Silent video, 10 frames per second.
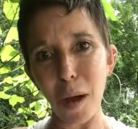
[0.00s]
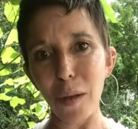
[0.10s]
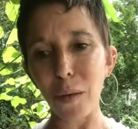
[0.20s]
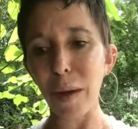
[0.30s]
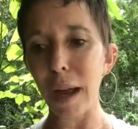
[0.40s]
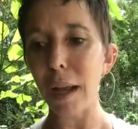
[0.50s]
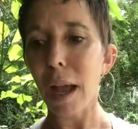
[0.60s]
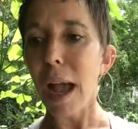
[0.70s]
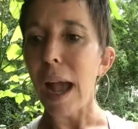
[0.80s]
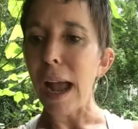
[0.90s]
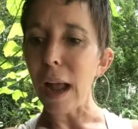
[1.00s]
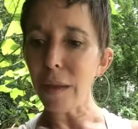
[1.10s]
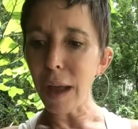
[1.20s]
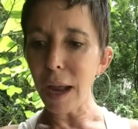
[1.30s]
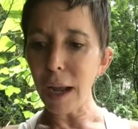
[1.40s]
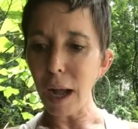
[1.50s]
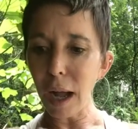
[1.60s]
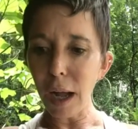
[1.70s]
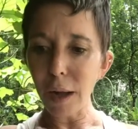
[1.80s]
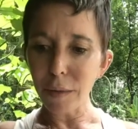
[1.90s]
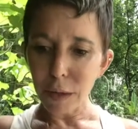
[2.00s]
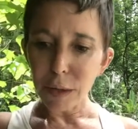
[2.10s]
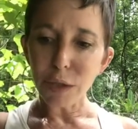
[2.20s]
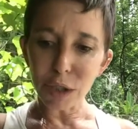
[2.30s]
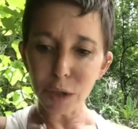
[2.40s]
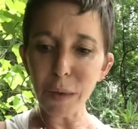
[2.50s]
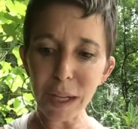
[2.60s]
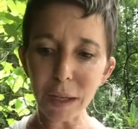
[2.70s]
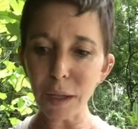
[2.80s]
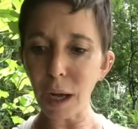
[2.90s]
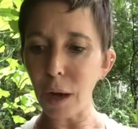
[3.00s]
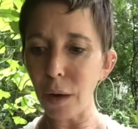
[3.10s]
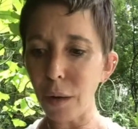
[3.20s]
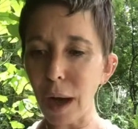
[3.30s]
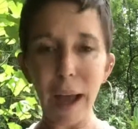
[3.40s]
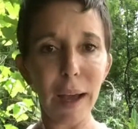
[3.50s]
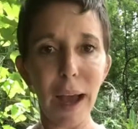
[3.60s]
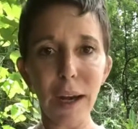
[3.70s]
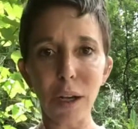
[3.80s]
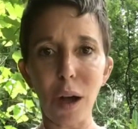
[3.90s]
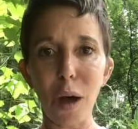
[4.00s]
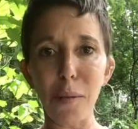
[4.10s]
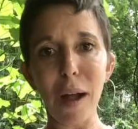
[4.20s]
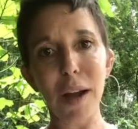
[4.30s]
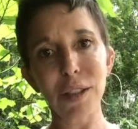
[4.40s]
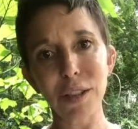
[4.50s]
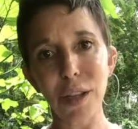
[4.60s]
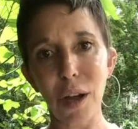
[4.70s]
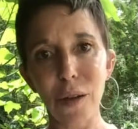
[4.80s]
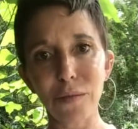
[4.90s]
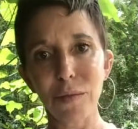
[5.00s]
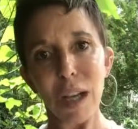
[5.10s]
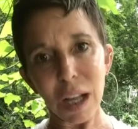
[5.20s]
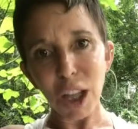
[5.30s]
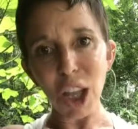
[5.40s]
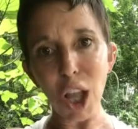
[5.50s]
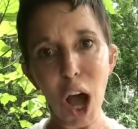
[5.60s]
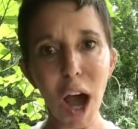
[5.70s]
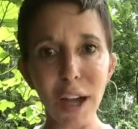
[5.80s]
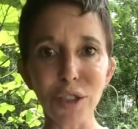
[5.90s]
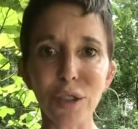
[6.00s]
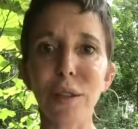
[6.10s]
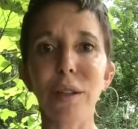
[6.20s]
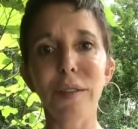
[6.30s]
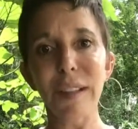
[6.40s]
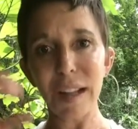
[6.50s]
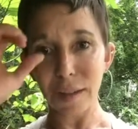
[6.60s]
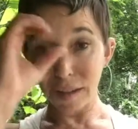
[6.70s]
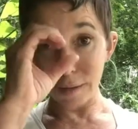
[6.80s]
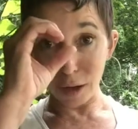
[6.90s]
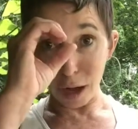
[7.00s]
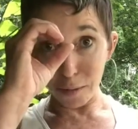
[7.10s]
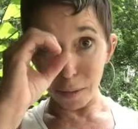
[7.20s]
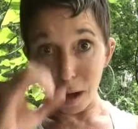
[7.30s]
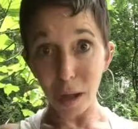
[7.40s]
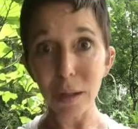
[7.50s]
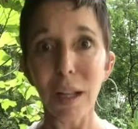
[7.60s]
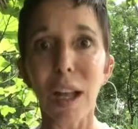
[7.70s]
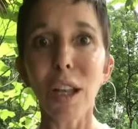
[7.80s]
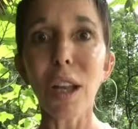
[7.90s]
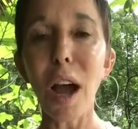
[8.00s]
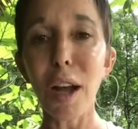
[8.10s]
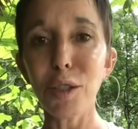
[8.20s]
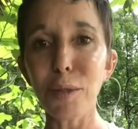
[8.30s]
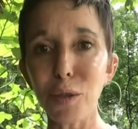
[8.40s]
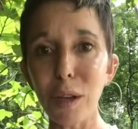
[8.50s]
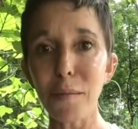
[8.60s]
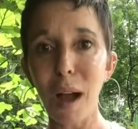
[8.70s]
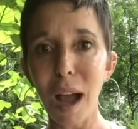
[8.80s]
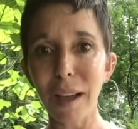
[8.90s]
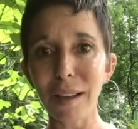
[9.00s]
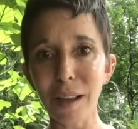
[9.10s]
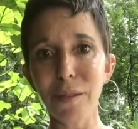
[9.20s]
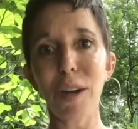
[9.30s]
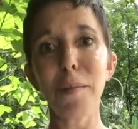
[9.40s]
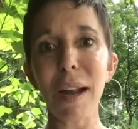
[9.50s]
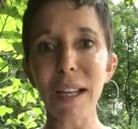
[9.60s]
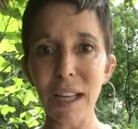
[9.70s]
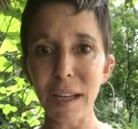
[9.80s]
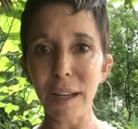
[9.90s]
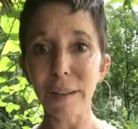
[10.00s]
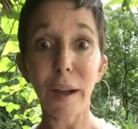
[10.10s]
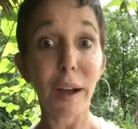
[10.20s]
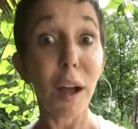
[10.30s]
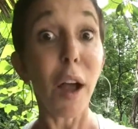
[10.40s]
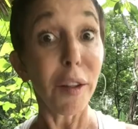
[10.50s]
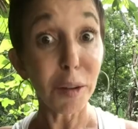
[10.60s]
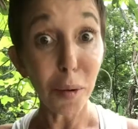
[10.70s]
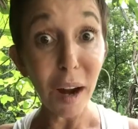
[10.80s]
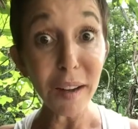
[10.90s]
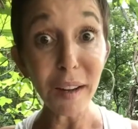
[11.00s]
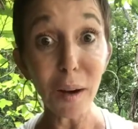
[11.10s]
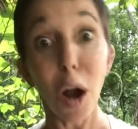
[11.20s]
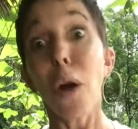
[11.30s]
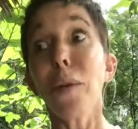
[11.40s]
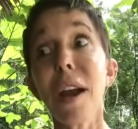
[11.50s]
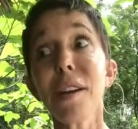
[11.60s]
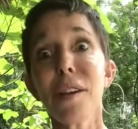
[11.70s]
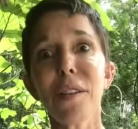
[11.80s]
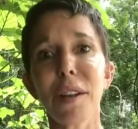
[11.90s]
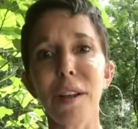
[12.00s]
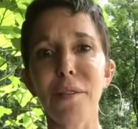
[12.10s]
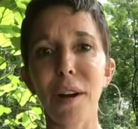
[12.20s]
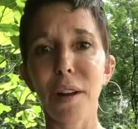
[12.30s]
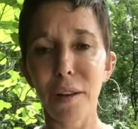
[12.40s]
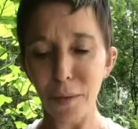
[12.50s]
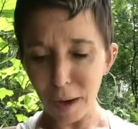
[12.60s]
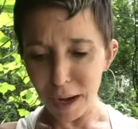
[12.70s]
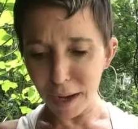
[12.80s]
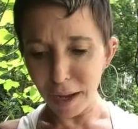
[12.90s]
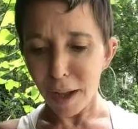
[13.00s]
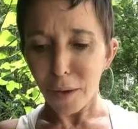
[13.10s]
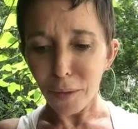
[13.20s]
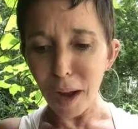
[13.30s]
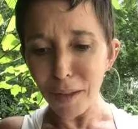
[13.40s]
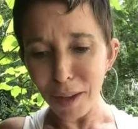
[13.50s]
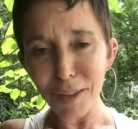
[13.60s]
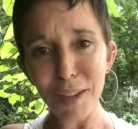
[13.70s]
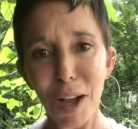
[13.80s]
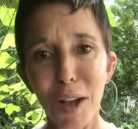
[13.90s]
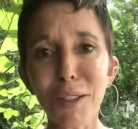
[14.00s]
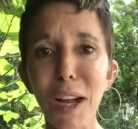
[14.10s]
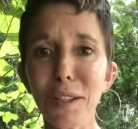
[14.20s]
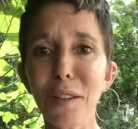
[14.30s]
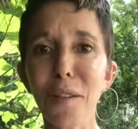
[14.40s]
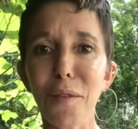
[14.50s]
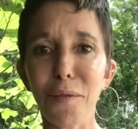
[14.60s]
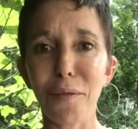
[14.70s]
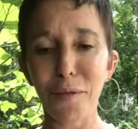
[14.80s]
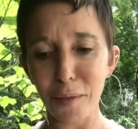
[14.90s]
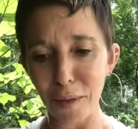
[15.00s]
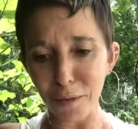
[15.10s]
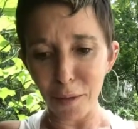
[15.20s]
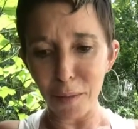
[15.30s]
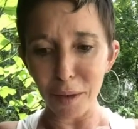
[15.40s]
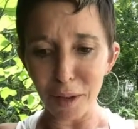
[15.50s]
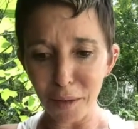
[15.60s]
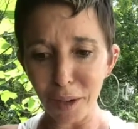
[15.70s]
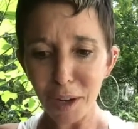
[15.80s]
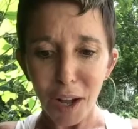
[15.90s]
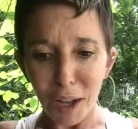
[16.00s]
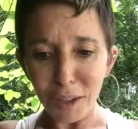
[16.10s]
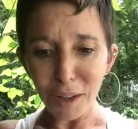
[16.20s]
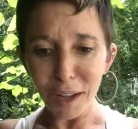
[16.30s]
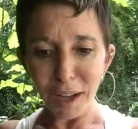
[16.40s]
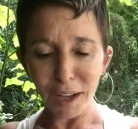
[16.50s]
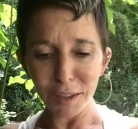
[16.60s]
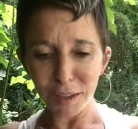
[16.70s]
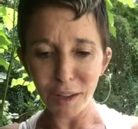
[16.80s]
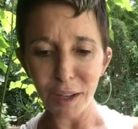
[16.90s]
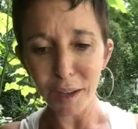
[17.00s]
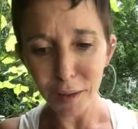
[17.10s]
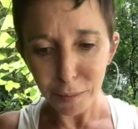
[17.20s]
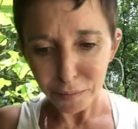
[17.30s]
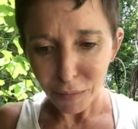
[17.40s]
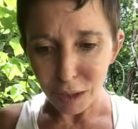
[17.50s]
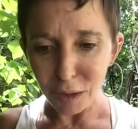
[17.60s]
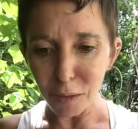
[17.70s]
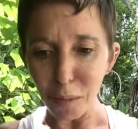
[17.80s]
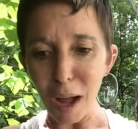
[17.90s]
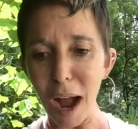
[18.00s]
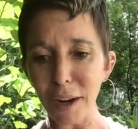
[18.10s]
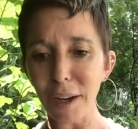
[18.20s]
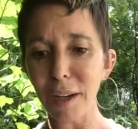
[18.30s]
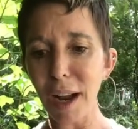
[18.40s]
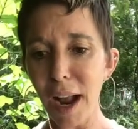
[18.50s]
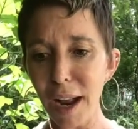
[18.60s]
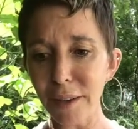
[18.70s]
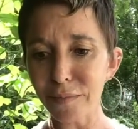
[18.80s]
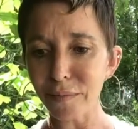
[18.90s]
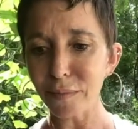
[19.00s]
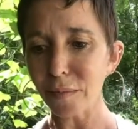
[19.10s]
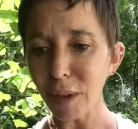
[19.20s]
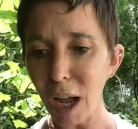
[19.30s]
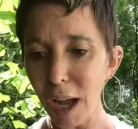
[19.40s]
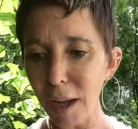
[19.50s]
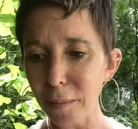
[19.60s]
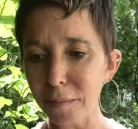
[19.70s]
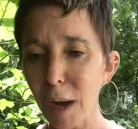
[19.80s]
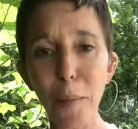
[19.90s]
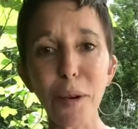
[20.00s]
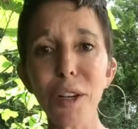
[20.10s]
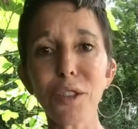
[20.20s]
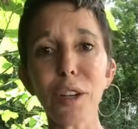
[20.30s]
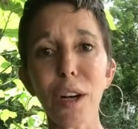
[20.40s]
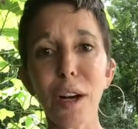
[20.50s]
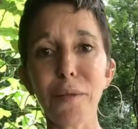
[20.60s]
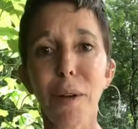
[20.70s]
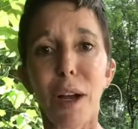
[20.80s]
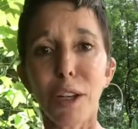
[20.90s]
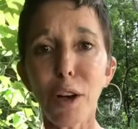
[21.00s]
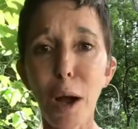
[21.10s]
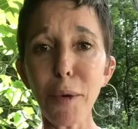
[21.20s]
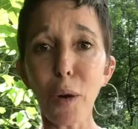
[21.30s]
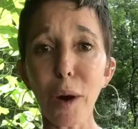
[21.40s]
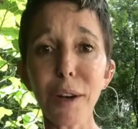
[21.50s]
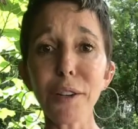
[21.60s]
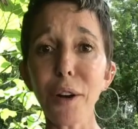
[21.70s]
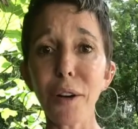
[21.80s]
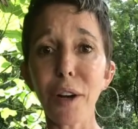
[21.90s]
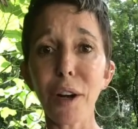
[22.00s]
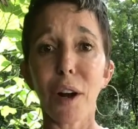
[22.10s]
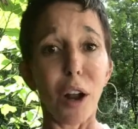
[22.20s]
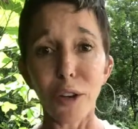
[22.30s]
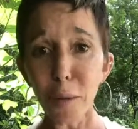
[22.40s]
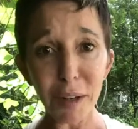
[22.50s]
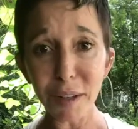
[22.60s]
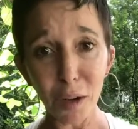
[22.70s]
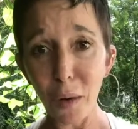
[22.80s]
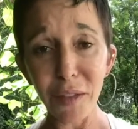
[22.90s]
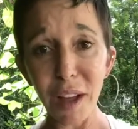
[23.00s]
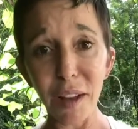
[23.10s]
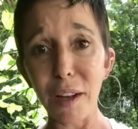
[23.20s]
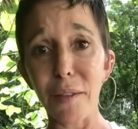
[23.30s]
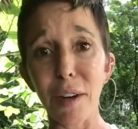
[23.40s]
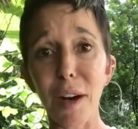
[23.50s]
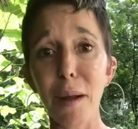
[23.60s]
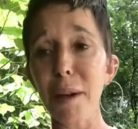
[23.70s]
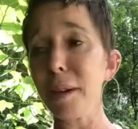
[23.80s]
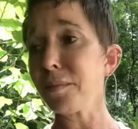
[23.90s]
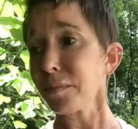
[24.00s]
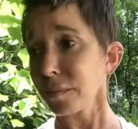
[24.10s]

all the way. And then just a week ago, I had a gallbladder stone lodge, the size of a golf ball, lodge between my liver and my kidneys. Surprising, right near the liver, right in the duct from the liver to the bladder. And I'm pretty sure if I'm an organ donor, nobody's going to want that liver. I mean,